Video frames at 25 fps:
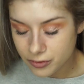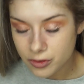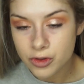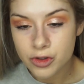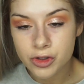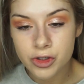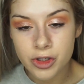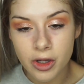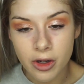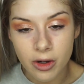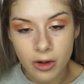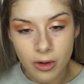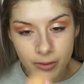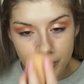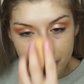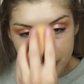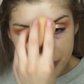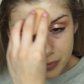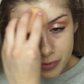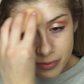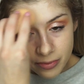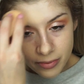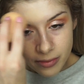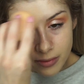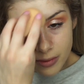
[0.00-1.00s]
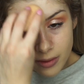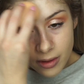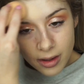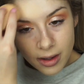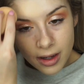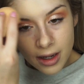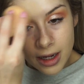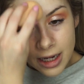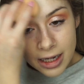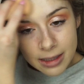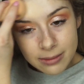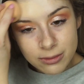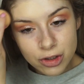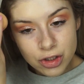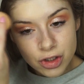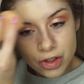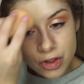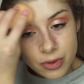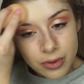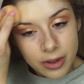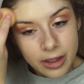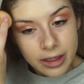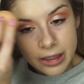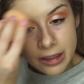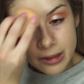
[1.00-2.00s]
So, I'm
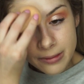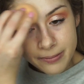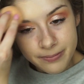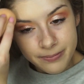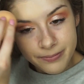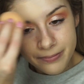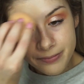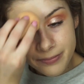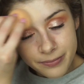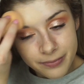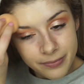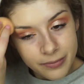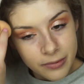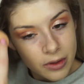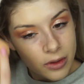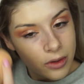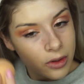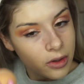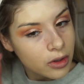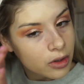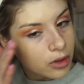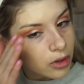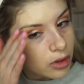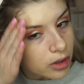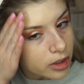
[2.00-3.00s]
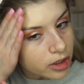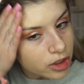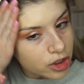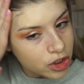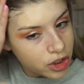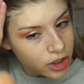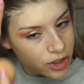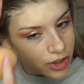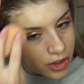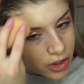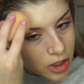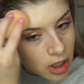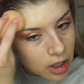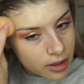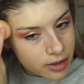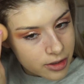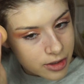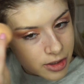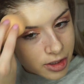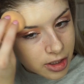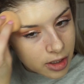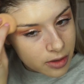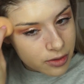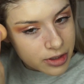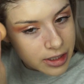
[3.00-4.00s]
just ready. Christian's gotten
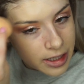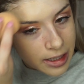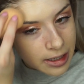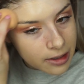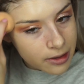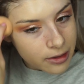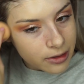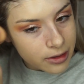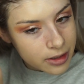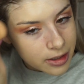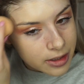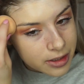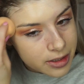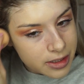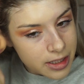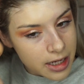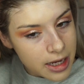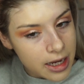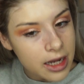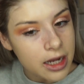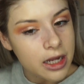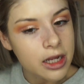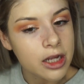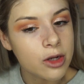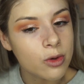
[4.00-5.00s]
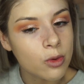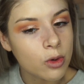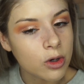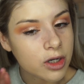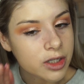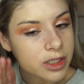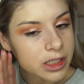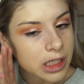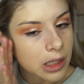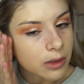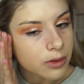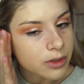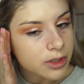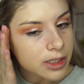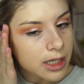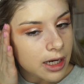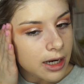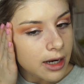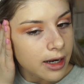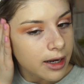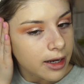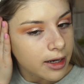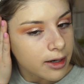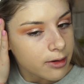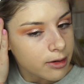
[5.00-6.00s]
so tan because A, he works
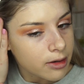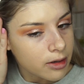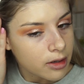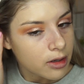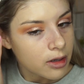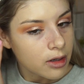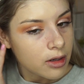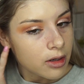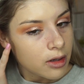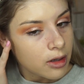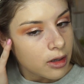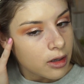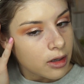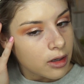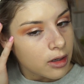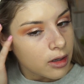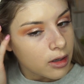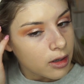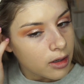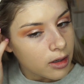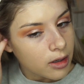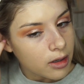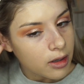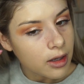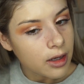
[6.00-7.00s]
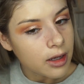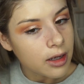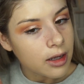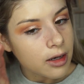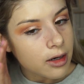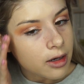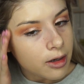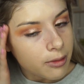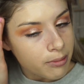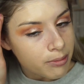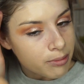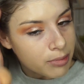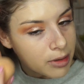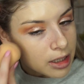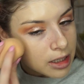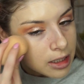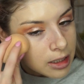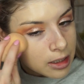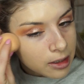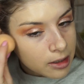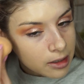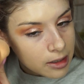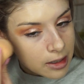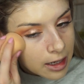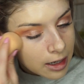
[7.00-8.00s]
outside, and
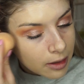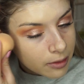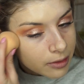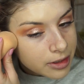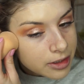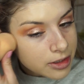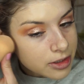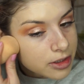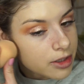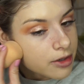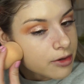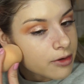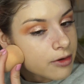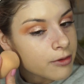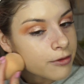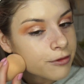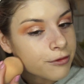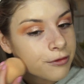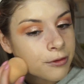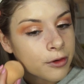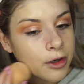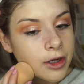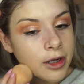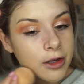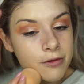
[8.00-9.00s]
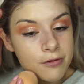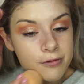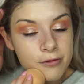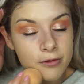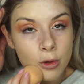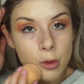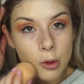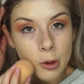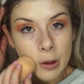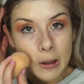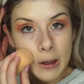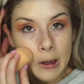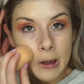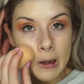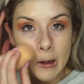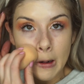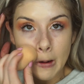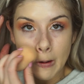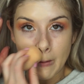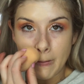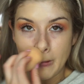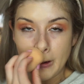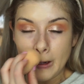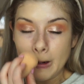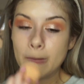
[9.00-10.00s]
B, now he's in freaking
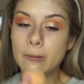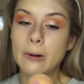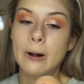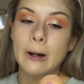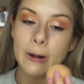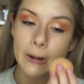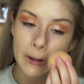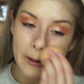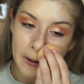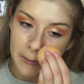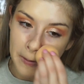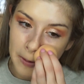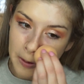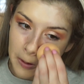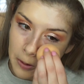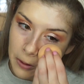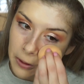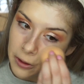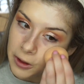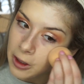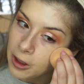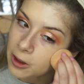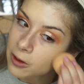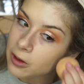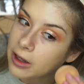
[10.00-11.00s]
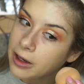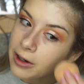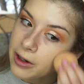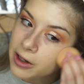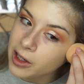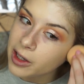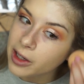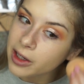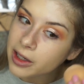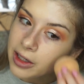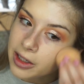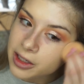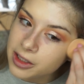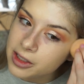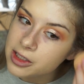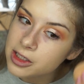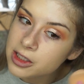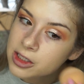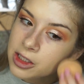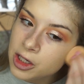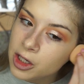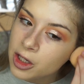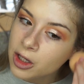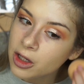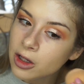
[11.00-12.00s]
Florida. Meanwhile, I'm in North Carolina and
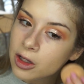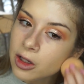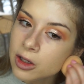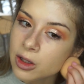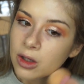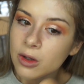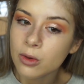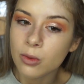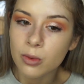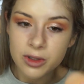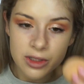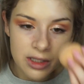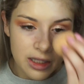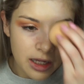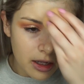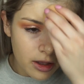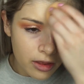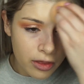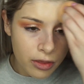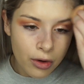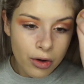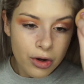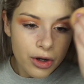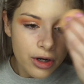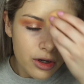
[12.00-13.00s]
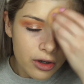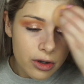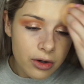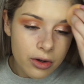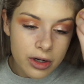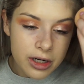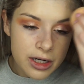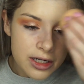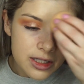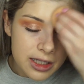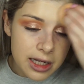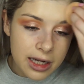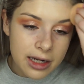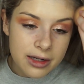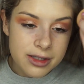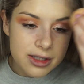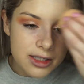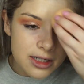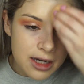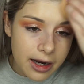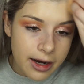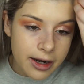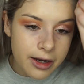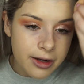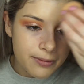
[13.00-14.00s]
was like 30 degrees last
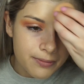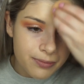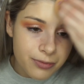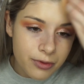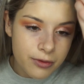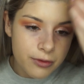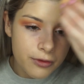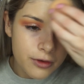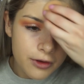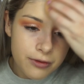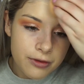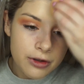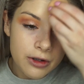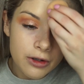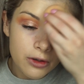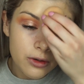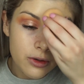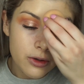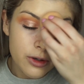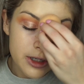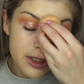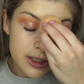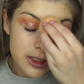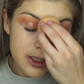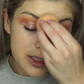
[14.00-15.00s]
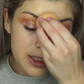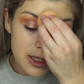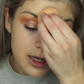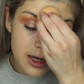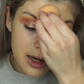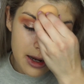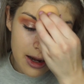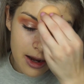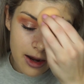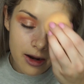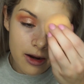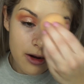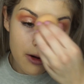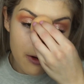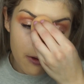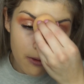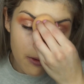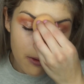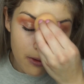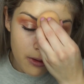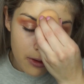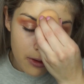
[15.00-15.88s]
night, 50 degrees today,